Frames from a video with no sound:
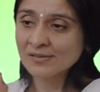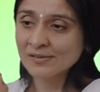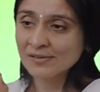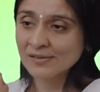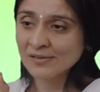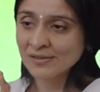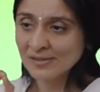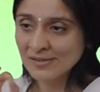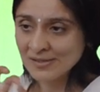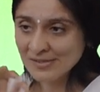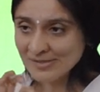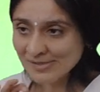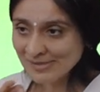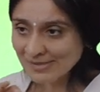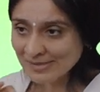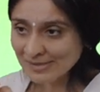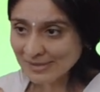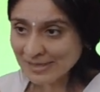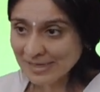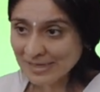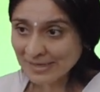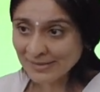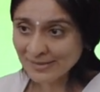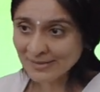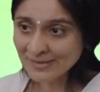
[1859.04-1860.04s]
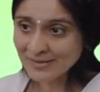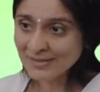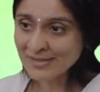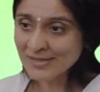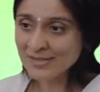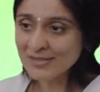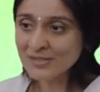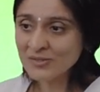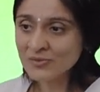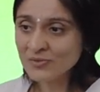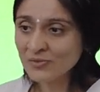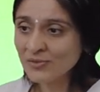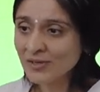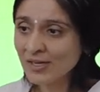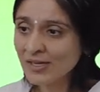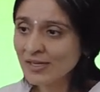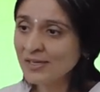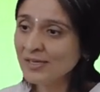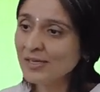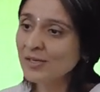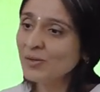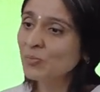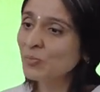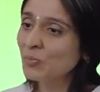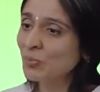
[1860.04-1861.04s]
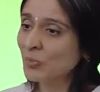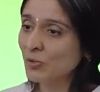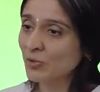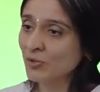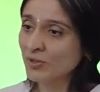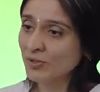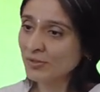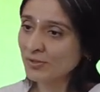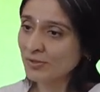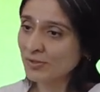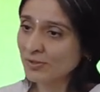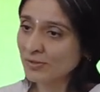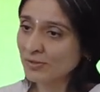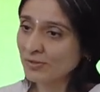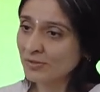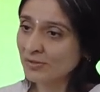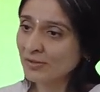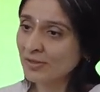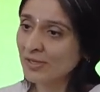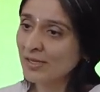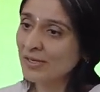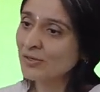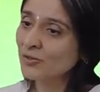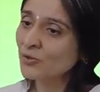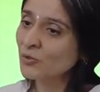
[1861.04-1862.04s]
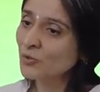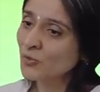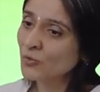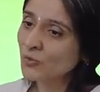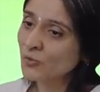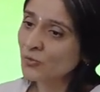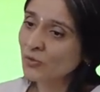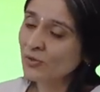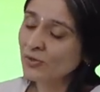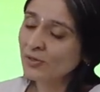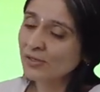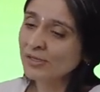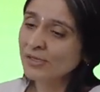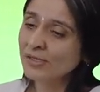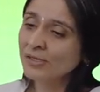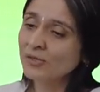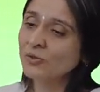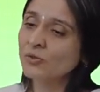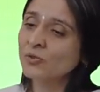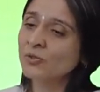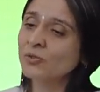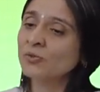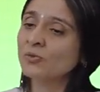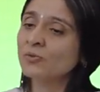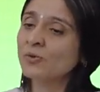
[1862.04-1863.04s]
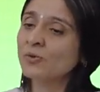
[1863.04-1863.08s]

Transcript: This clarity is very important. Then only do you